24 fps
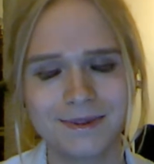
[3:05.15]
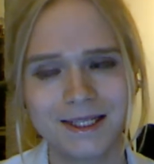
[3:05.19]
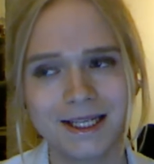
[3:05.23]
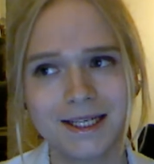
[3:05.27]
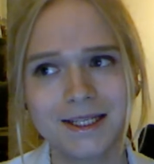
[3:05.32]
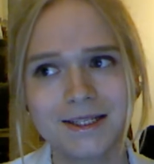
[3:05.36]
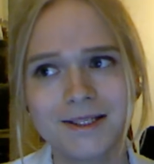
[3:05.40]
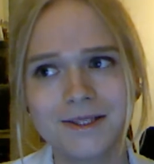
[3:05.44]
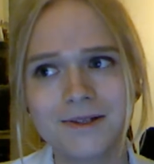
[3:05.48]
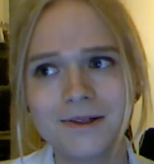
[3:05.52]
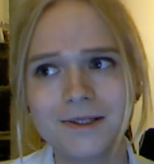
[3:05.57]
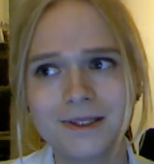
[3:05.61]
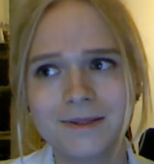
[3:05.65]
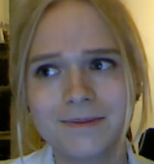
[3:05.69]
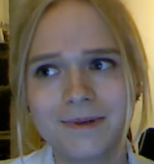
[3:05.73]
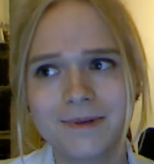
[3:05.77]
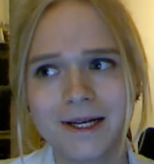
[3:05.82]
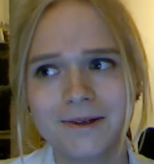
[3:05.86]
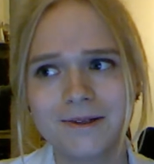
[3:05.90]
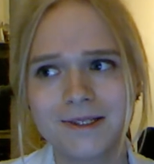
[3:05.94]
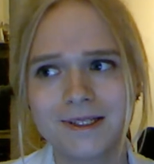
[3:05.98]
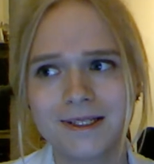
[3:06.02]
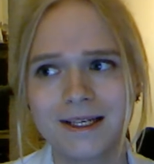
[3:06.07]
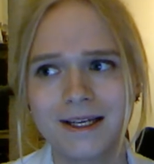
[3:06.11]
I talked
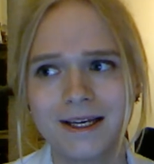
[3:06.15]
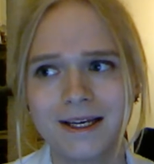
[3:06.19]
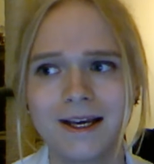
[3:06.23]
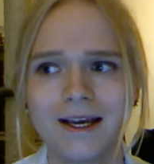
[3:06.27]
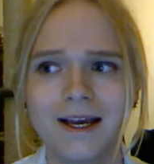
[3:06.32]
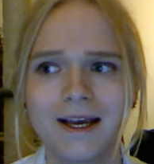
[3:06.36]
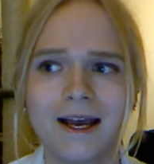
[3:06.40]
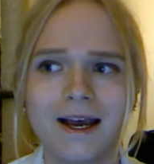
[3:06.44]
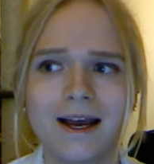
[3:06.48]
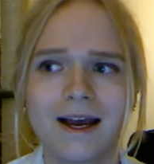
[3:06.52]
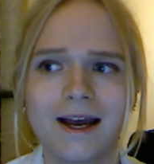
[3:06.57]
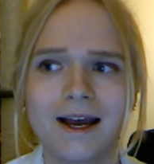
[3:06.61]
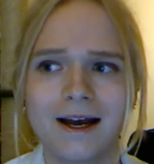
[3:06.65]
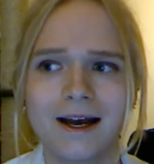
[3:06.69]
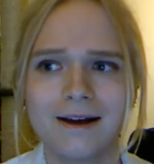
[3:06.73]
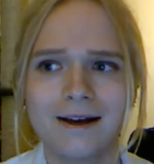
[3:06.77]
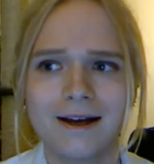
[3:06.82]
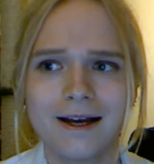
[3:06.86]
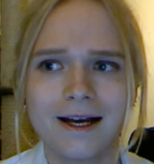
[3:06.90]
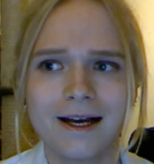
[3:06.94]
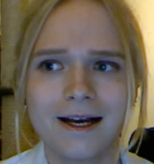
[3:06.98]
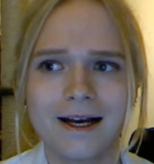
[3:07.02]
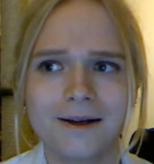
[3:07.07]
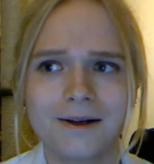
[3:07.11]
about
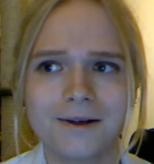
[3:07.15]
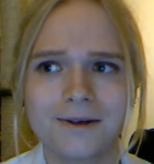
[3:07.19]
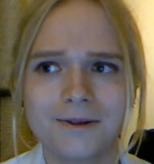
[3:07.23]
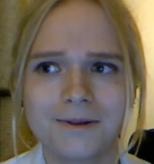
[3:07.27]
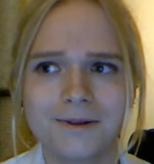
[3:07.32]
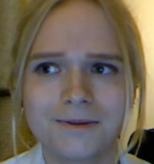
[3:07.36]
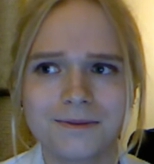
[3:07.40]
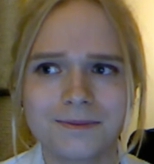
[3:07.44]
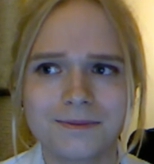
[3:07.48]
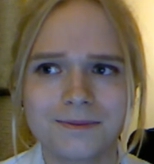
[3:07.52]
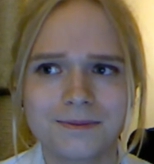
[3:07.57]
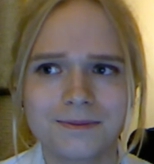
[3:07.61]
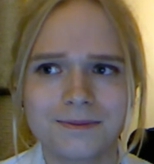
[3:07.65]
how